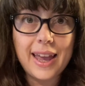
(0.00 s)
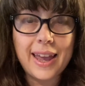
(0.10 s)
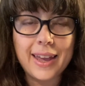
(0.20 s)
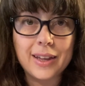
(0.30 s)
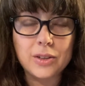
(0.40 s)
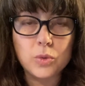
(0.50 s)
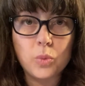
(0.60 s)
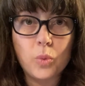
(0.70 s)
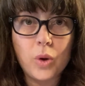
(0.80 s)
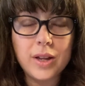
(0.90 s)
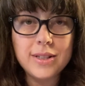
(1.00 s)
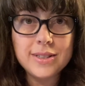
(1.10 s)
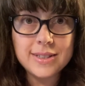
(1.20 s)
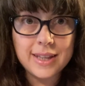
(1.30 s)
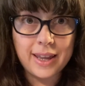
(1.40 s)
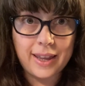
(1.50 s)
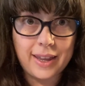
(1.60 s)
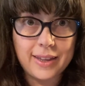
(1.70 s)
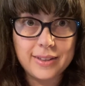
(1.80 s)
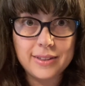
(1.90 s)
and one
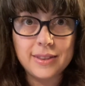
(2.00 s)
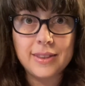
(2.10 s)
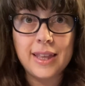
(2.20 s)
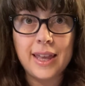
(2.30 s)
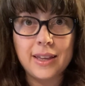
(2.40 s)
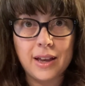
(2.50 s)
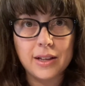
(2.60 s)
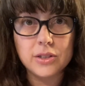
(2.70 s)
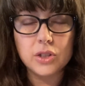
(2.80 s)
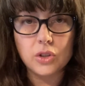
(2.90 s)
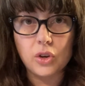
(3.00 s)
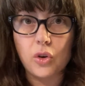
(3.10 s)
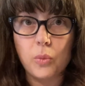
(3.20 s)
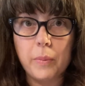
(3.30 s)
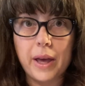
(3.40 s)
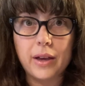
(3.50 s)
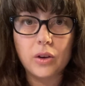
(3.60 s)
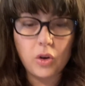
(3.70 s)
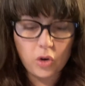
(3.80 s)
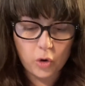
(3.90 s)
day they got to go back
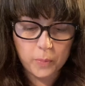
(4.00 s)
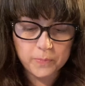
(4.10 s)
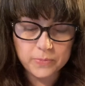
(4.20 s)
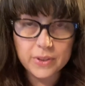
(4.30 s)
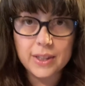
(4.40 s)
home.